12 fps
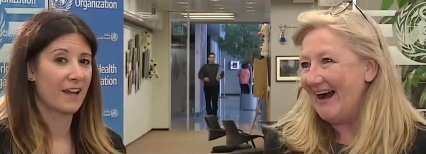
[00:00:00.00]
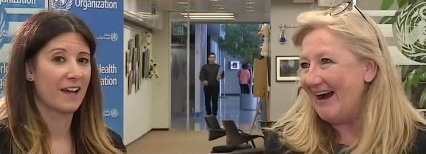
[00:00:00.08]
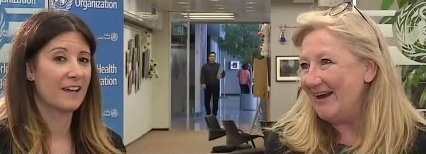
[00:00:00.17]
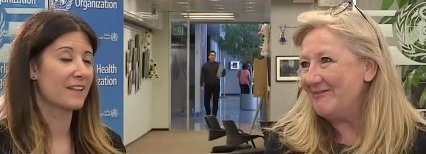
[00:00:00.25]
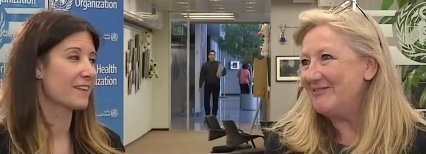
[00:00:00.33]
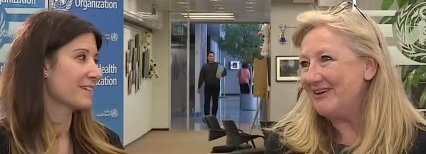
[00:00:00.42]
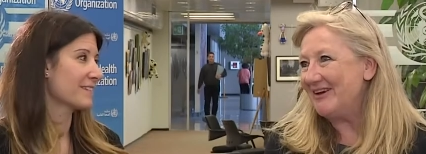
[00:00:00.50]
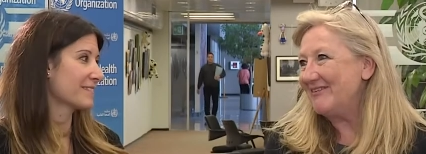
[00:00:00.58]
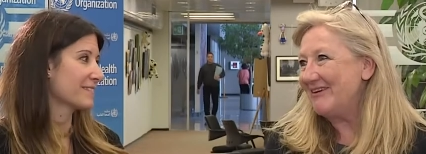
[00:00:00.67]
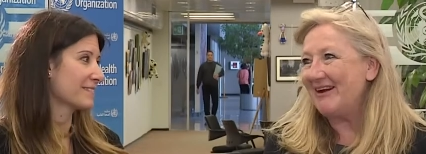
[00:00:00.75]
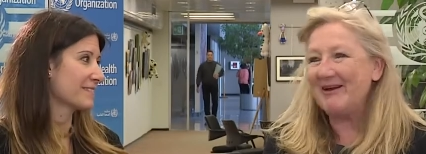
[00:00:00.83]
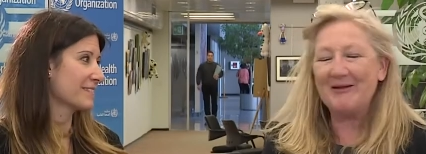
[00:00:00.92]
Speaker 1: I'm. I,
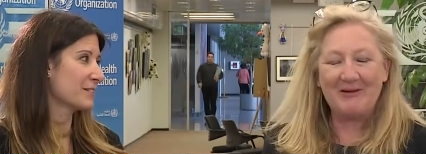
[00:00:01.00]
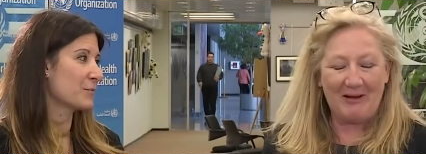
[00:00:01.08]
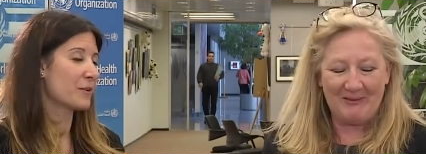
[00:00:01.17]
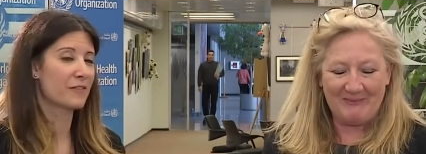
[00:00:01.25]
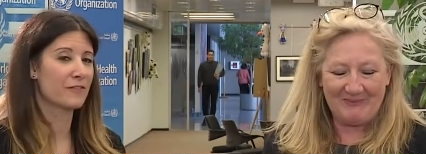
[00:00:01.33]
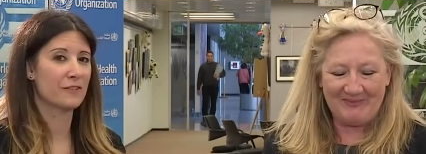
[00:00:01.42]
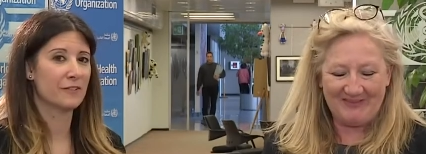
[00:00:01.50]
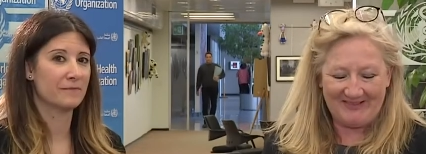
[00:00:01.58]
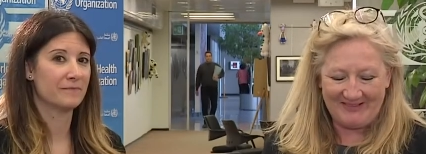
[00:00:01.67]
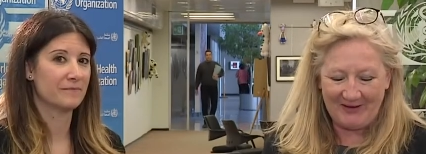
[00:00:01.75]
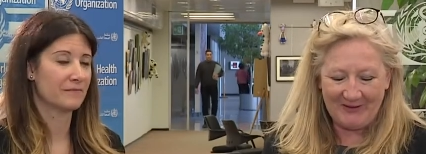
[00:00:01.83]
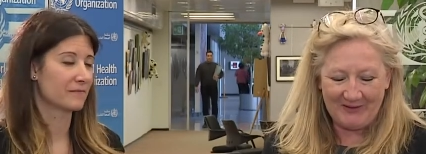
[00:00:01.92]
I, it's I'm wonderful.
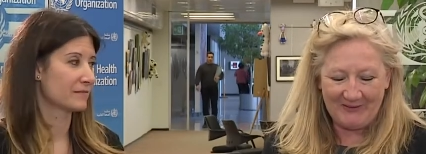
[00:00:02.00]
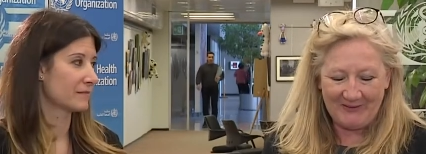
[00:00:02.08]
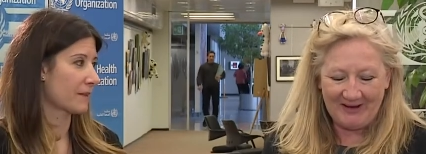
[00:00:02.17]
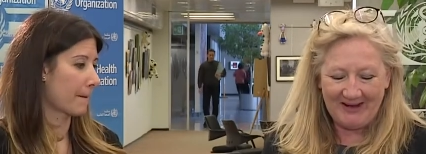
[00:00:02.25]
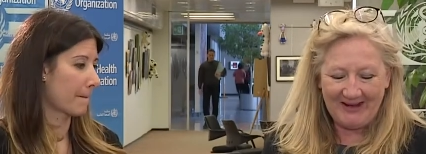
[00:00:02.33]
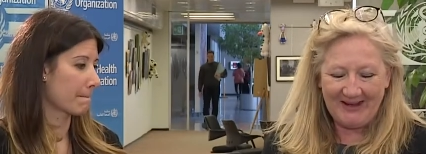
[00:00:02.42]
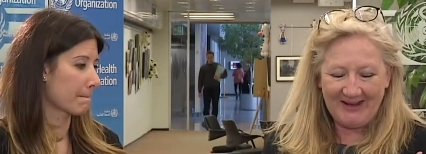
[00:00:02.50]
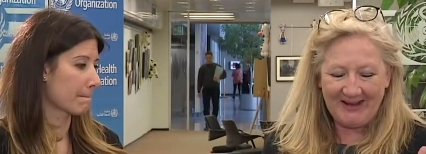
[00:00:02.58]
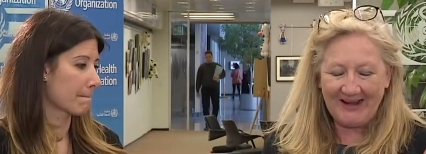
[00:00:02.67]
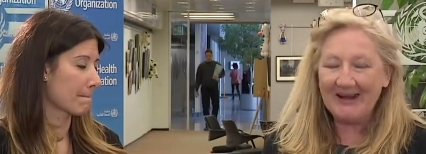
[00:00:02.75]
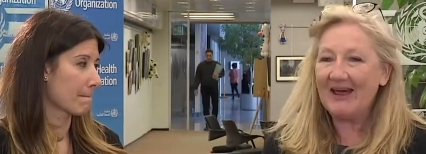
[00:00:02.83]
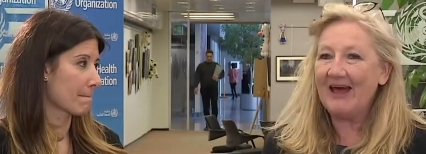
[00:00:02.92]
So
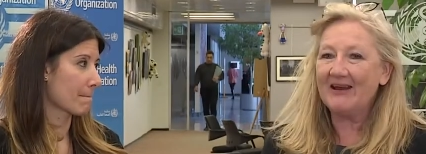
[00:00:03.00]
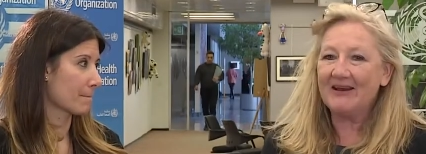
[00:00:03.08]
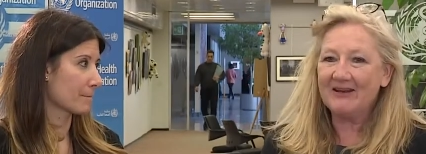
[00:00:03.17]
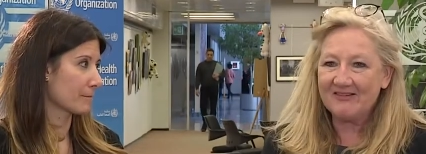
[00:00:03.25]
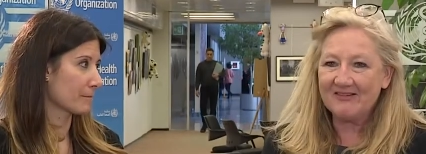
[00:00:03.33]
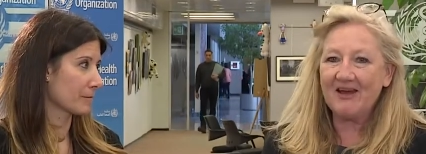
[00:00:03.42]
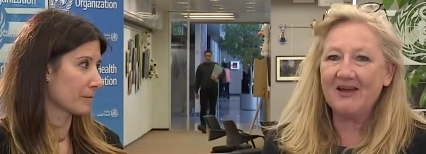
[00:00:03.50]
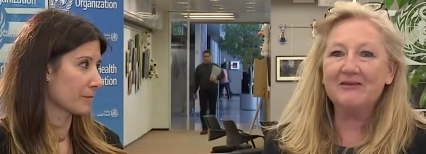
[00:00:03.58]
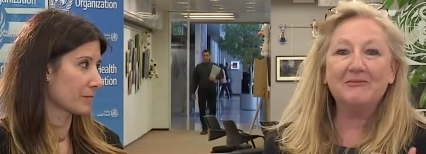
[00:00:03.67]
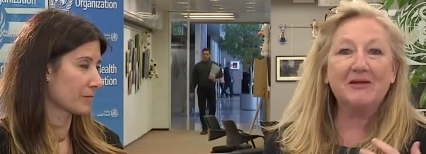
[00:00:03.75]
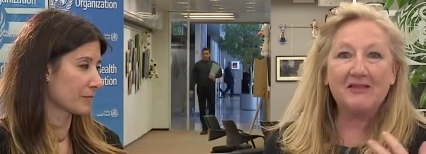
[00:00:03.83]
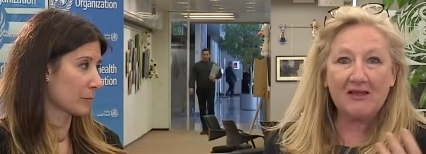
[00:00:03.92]
glad and
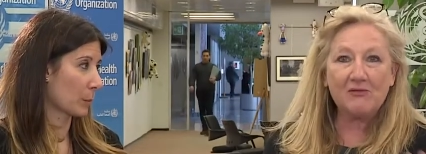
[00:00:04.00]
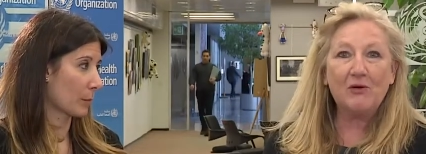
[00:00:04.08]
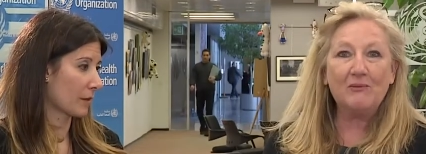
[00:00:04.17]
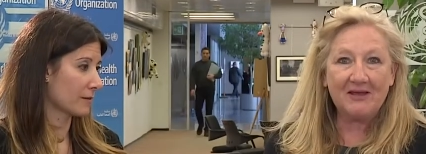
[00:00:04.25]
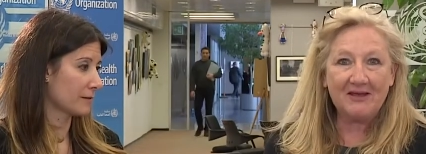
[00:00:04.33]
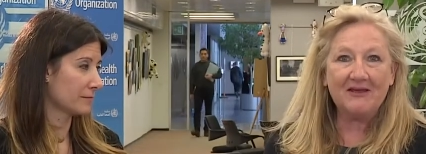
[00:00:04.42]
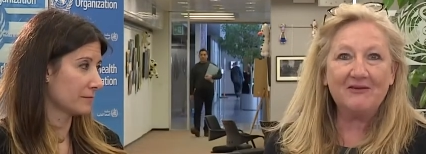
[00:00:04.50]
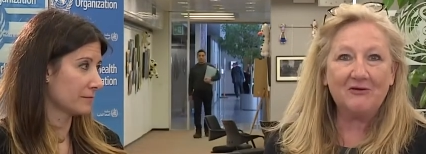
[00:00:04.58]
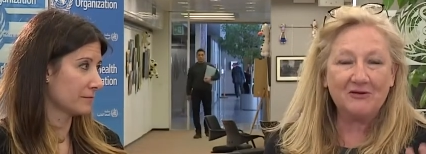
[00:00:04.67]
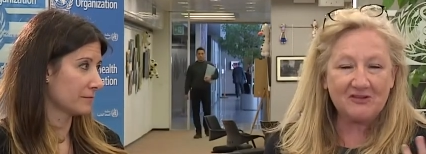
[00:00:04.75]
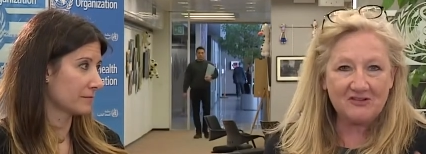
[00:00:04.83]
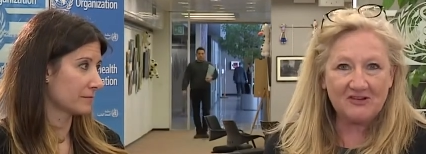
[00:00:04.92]
excited, but that's what we're here
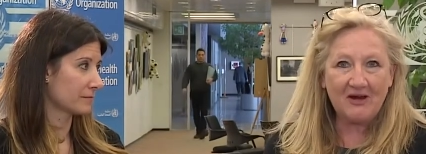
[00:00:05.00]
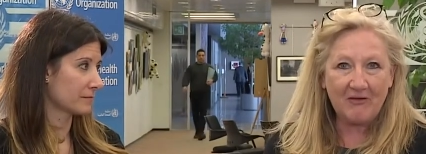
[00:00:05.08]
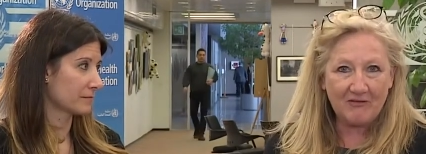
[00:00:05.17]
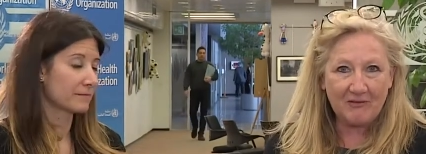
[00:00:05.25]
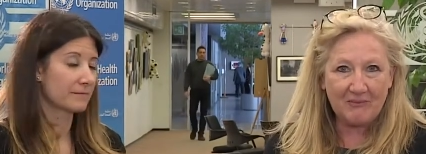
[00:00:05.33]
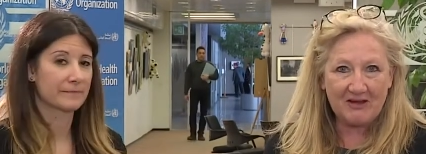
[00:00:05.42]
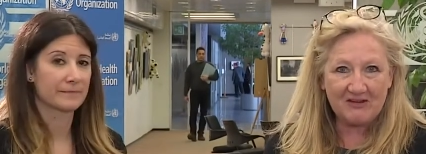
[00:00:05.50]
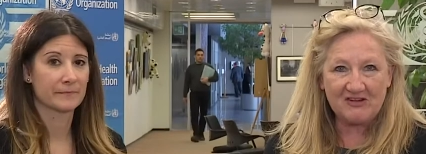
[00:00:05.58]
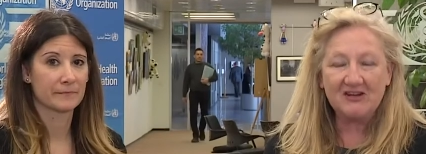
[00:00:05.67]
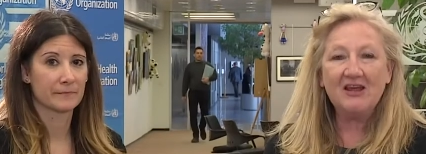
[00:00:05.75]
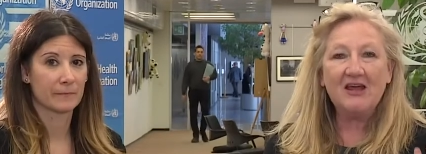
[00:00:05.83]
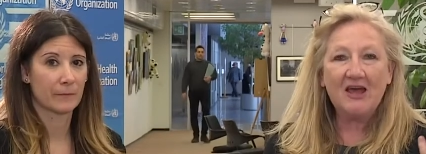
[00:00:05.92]
for—to share
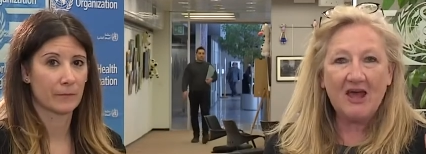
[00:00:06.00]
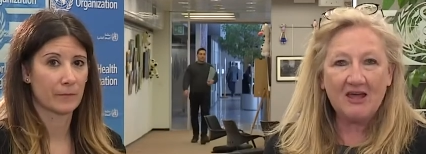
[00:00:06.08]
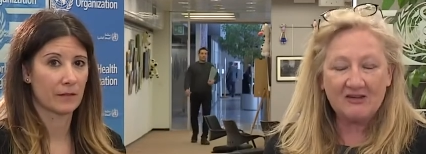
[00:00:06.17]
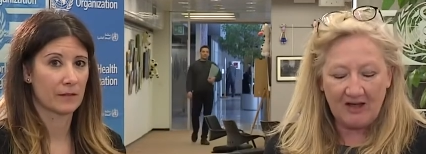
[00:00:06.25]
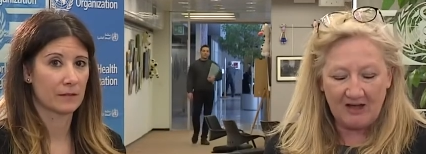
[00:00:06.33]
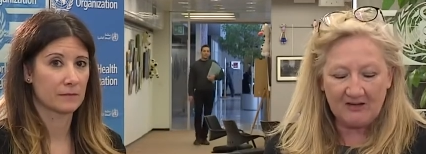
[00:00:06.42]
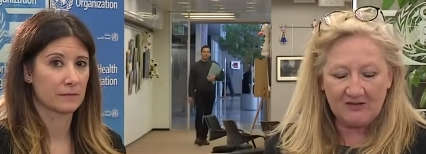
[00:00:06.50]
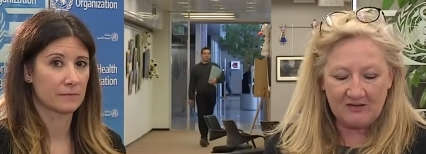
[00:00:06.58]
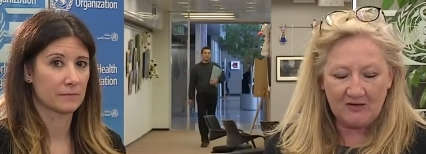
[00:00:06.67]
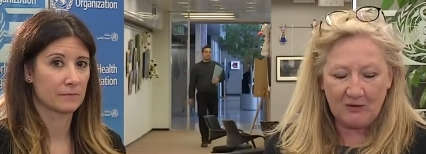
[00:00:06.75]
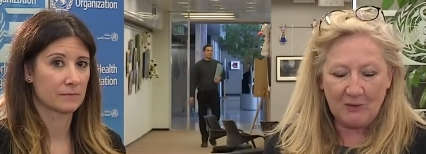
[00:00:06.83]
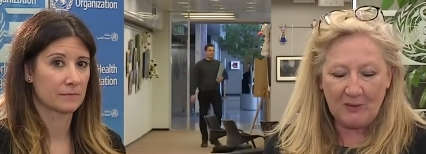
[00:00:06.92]
information and to
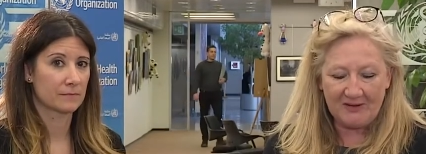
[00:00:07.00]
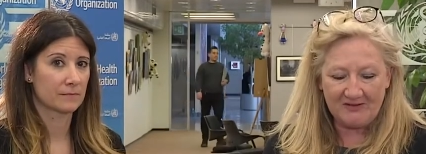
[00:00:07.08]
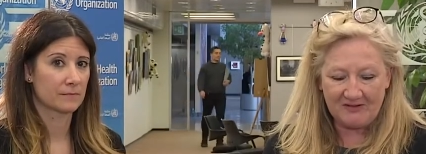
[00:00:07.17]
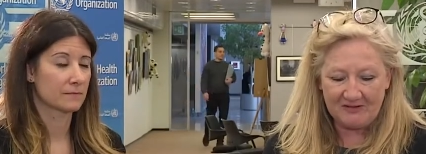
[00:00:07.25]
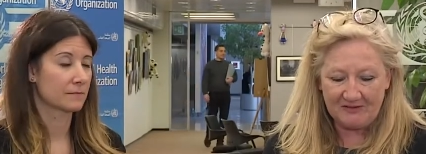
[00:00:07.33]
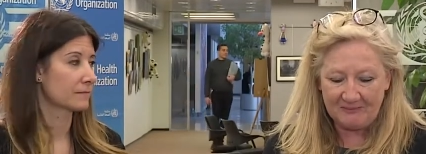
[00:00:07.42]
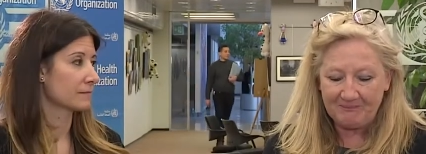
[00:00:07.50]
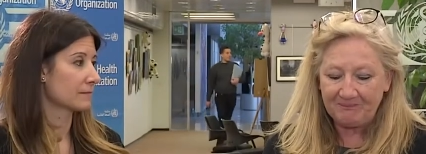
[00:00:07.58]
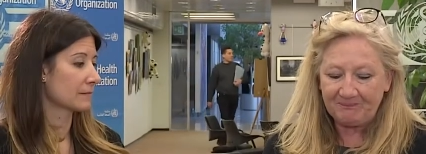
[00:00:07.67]
answer your questions.